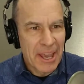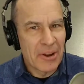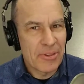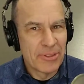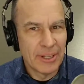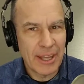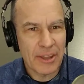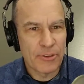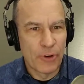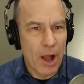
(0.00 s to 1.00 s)
Here's the
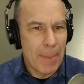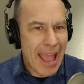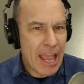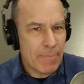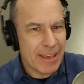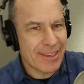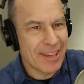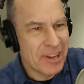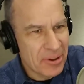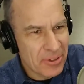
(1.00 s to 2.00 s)
latest from
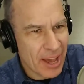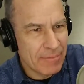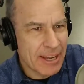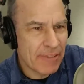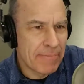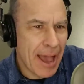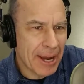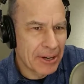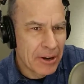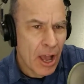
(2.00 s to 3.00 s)
ABC News. I'm Dave
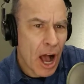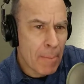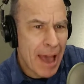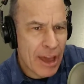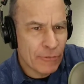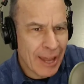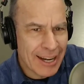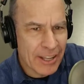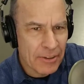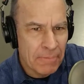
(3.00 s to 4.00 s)
Packer. A man
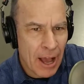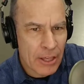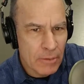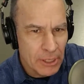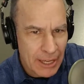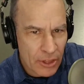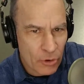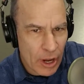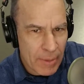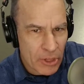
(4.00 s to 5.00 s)
flagged as a possible
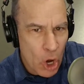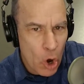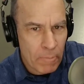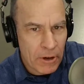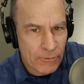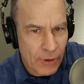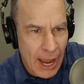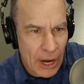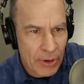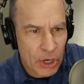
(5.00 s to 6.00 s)
extremist opened
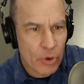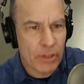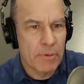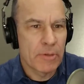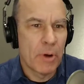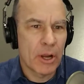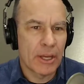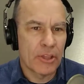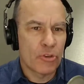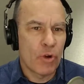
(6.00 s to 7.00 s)
fire at a Christmas
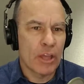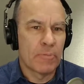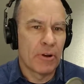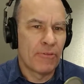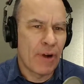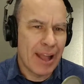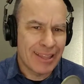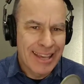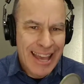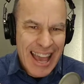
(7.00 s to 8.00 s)
market in Strasbourg,
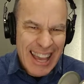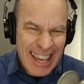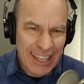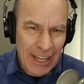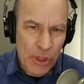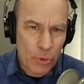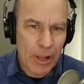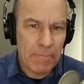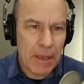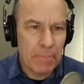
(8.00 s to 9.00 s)
France, killing
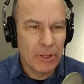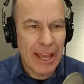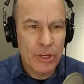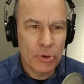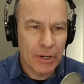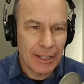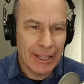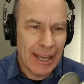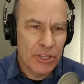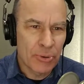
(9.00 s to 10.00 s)
three people and
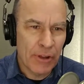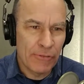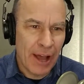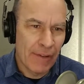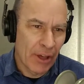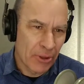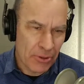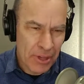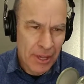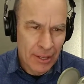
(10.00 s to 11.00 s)
critically injuring five
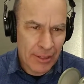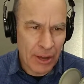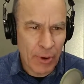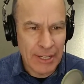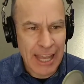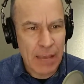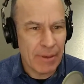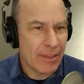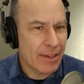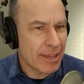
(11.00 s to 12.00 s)
others. Let's get right to
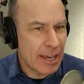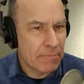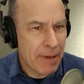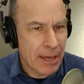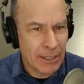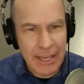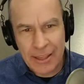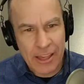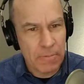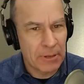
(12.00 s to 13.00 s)
ABC's Ian Pannell.
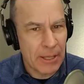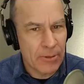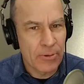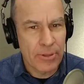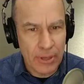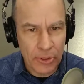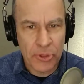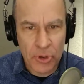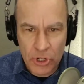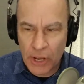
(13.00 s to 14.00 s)
He says police are still
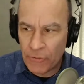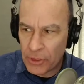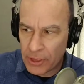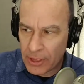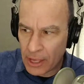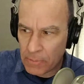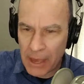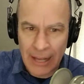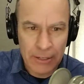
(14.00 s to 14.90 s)
searching for the suspect.